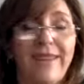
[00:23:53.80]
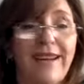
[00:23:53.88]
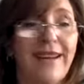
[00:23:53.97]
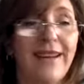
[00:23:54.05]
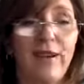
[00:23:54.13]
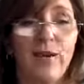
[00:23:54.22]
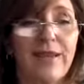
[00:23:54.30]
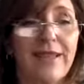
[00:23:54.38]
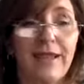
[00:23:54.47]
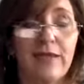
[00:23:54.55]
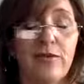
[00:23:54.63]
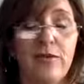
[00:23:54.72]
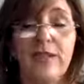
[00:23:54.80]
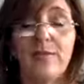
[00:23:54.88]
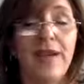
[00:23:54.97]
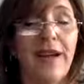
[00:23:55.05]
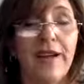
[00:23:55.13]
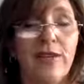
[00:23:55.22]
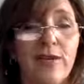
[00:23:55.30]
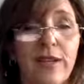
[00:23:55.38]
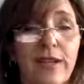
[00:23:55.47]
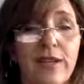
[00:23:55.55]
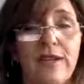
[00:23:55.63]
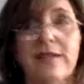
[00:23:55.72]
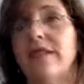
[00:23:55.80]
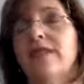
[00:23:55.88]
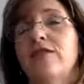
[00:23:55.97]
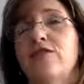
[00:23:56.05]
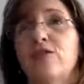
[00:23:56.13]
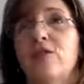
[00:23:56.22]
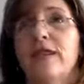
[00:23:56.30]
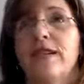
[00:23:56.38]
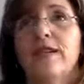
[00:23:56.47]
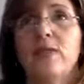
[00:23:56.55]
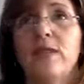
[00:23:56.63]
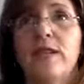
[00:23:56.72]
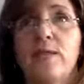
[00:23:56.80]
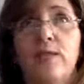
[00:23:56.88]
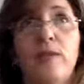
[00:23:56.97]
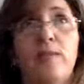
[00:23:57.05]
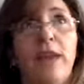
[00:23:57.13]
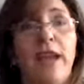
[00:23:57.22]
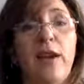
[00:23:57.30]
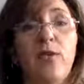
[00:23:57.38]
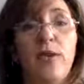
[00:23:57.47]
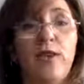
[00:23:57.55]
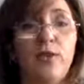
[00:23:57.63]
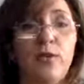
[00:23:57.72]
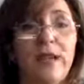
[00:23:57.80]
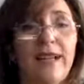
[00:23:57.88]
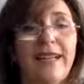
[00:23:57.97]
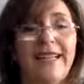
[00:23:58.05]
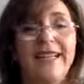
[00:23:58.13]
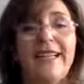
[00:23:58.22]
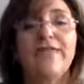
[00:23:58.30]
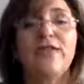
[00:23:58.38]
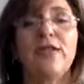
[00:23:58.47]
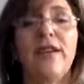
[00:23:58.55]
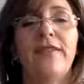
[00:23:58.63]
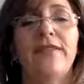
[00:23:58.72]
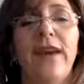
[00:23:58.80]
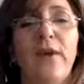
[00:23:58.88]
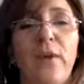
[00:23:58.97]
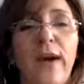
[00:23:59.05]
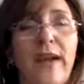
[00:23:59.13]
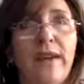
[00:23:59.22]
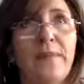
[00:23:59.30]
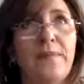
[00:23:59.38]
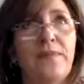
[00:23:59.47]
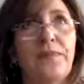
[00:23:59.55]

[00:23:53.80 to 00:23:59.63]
and i know it sounds crazy but i know that's that's the truth that's the way it's supposed to be and when you live your life that way